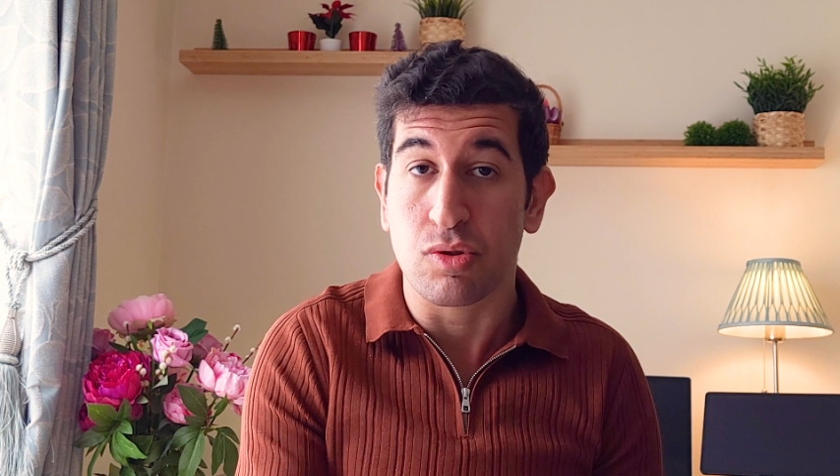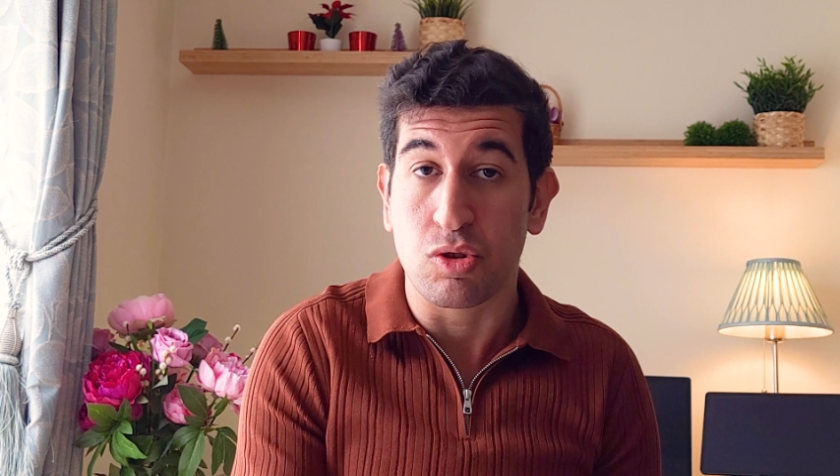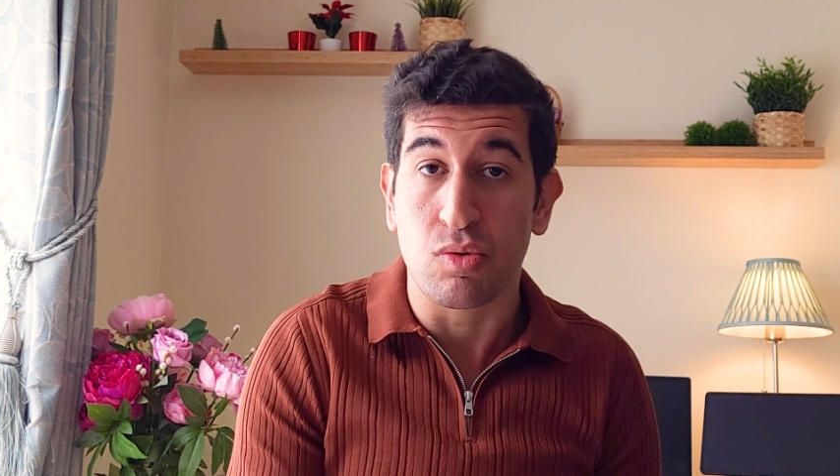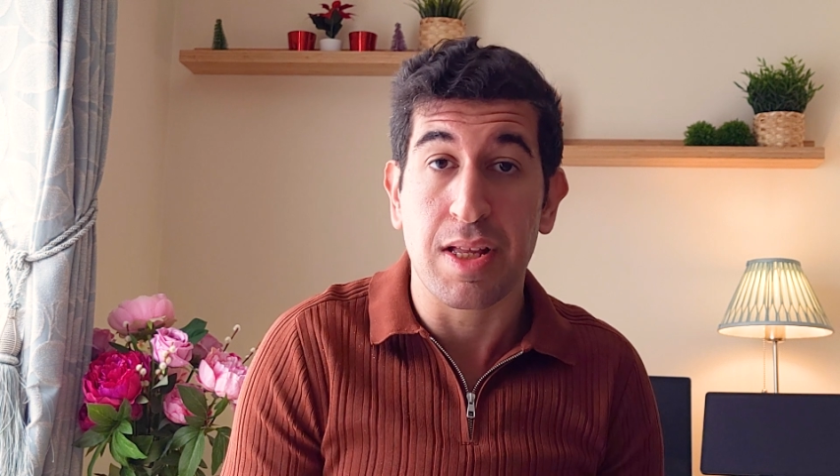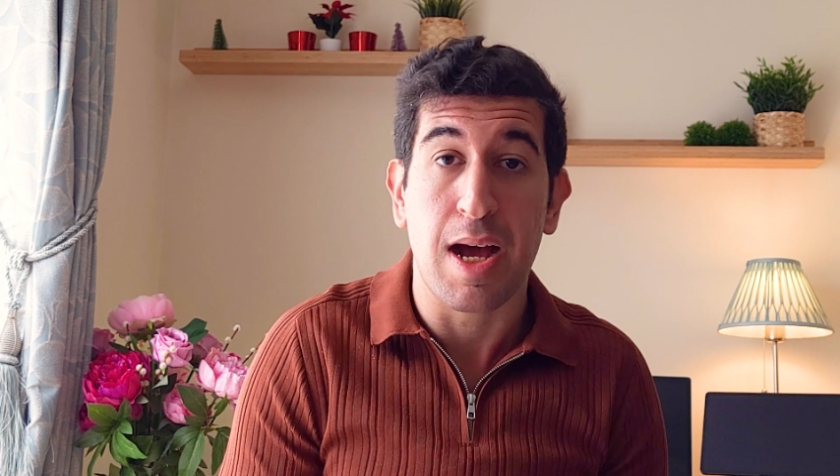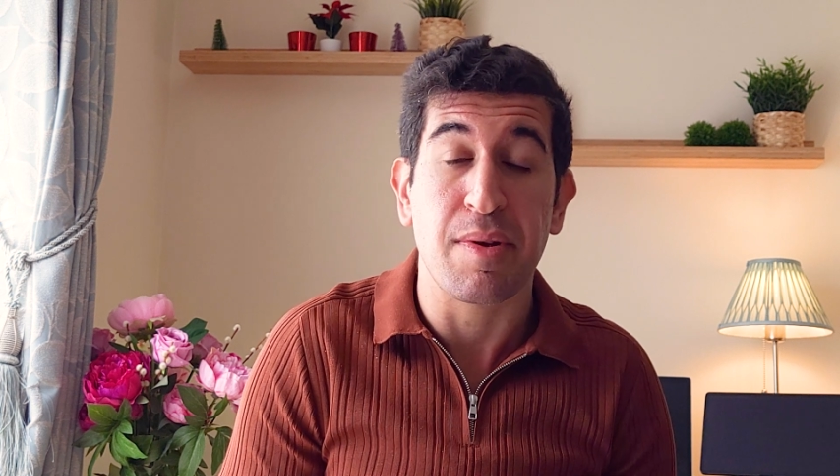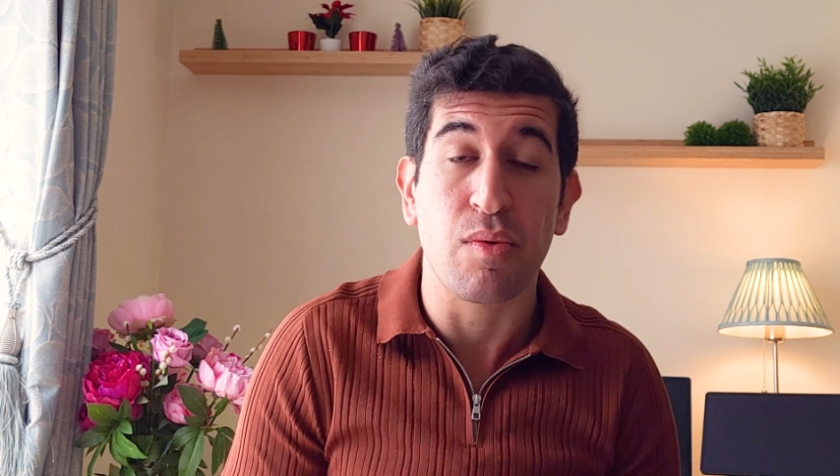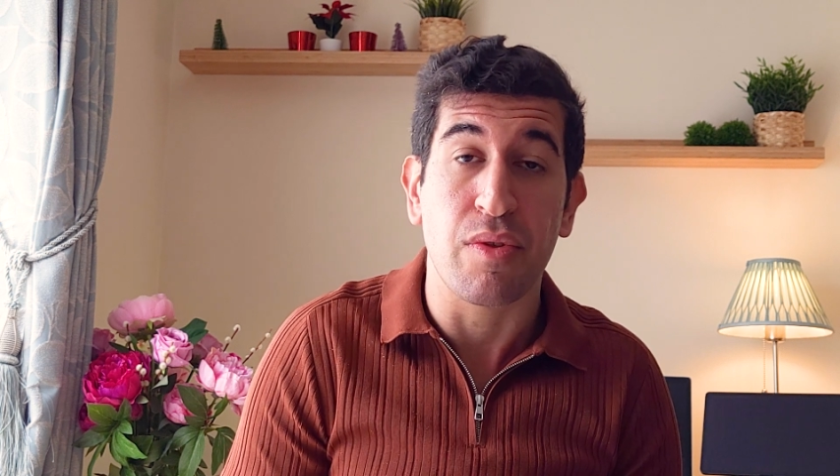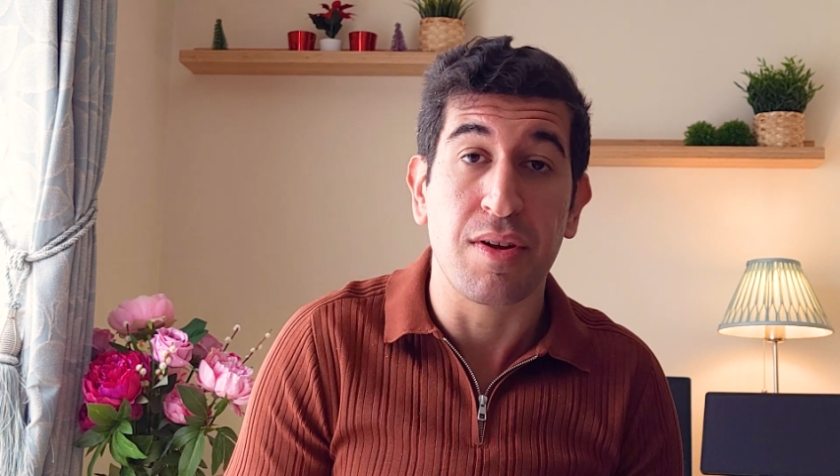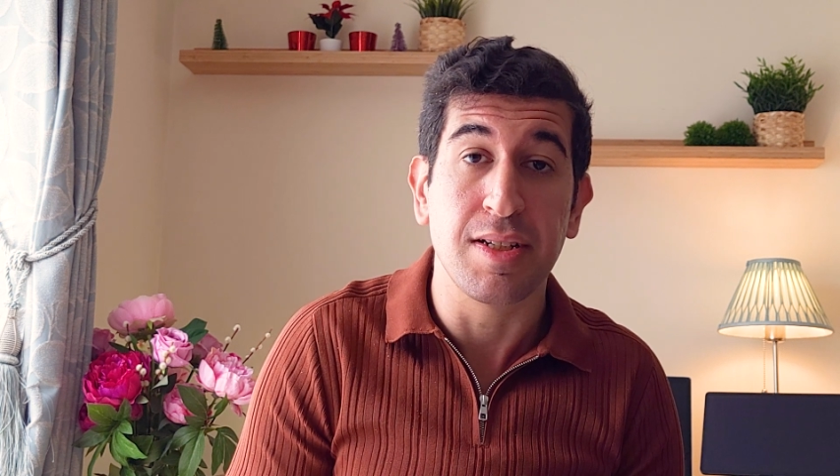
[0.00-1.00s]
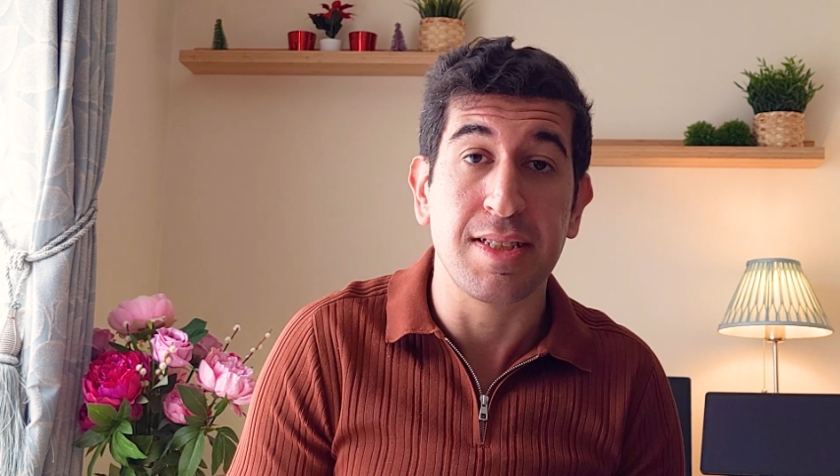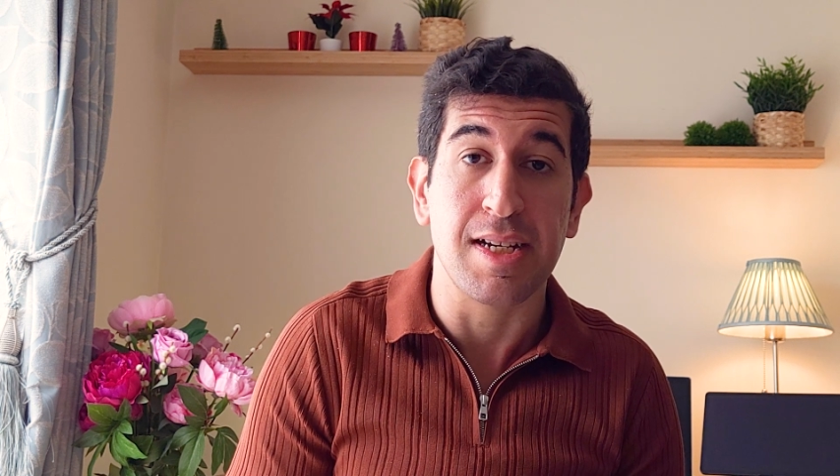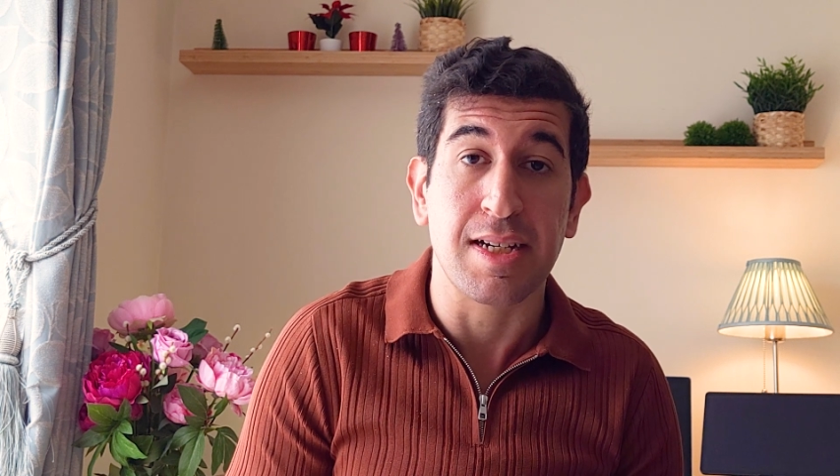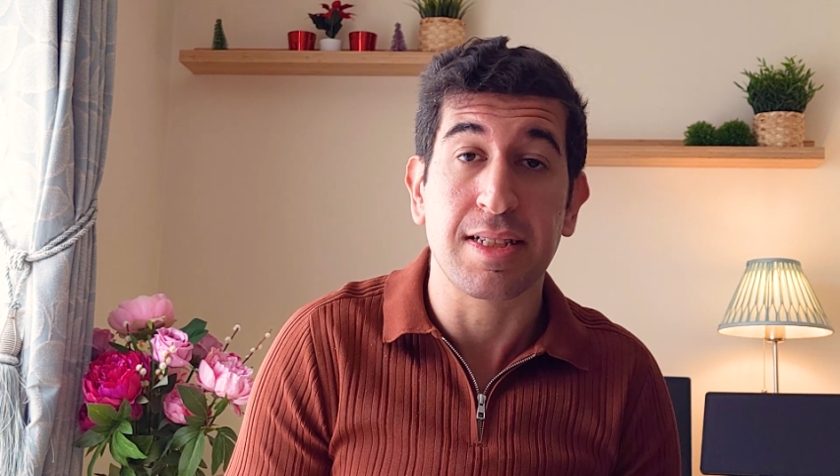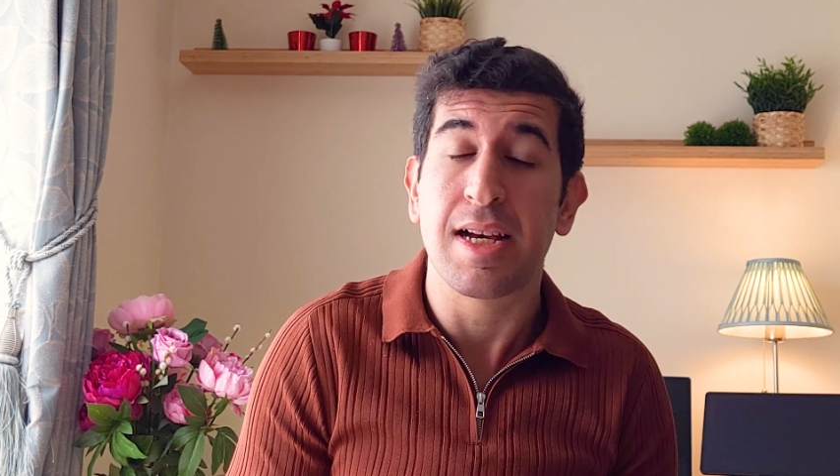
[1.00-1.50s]
which what happened with
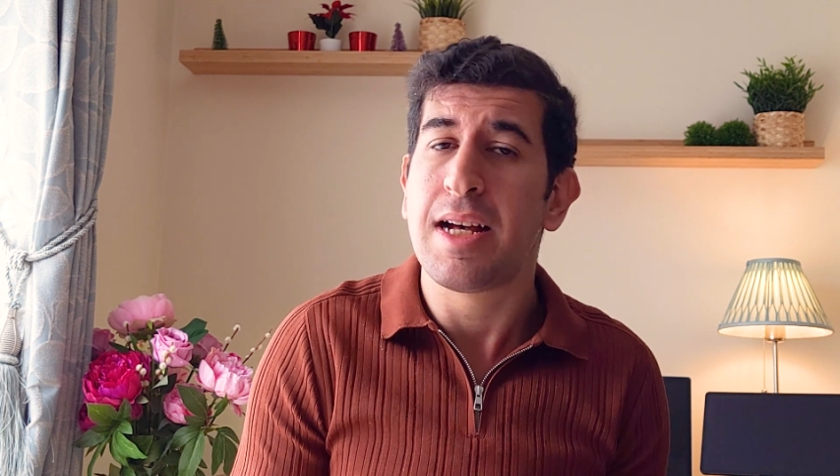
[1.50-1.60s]
3CX,